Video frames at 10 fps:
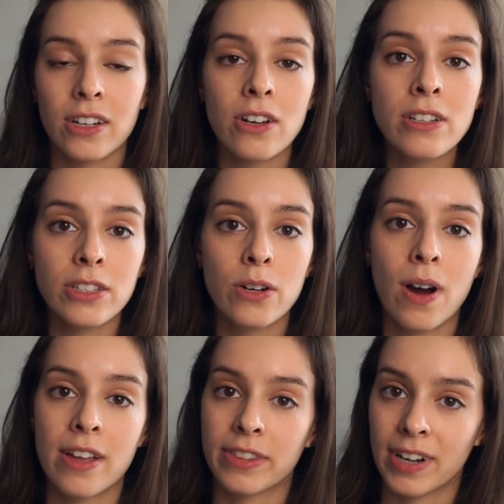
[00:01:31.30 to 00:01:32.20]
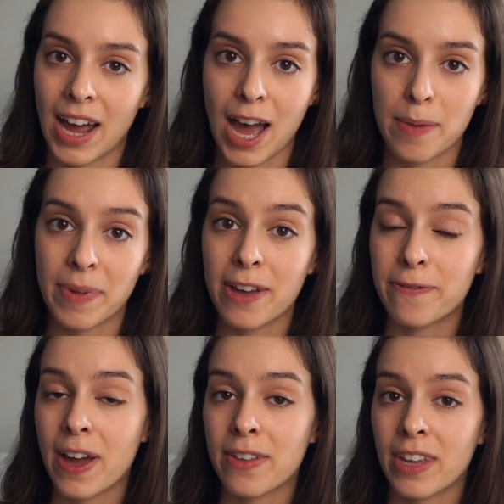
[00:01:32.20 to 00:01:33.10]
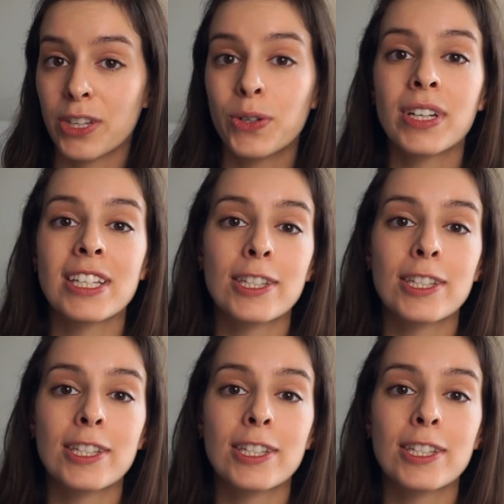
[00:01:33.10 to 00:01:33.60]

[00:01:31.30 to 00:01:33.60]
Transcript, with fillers: And also on their app, I found that you can